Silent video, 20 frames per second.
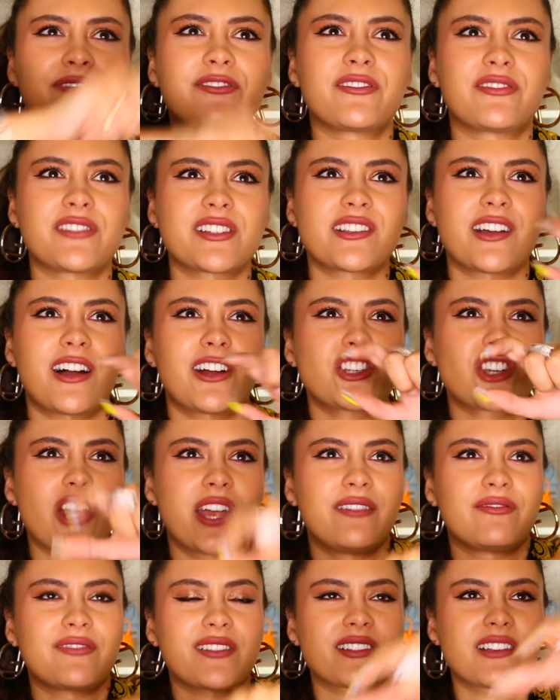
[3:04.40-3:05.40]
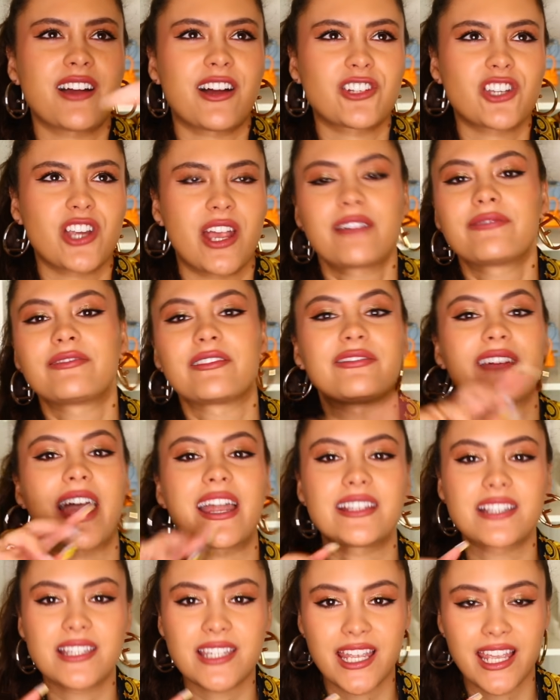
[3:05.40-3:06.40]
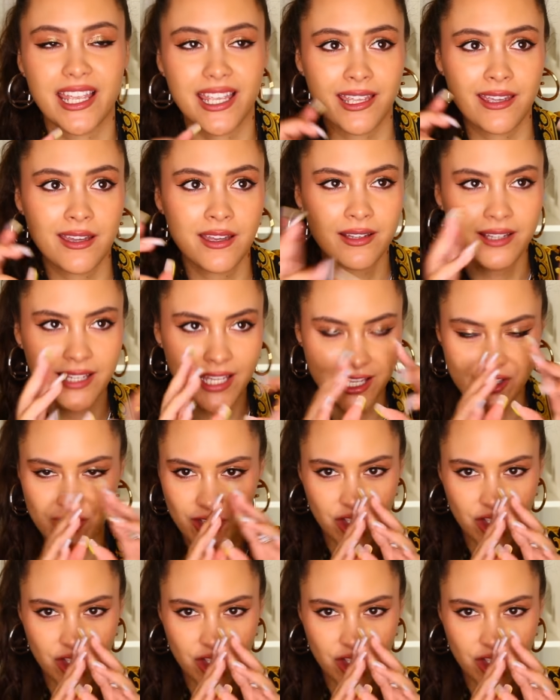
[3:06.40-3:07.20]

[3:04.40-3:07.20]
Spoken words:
for Versace and Versace for Fendi is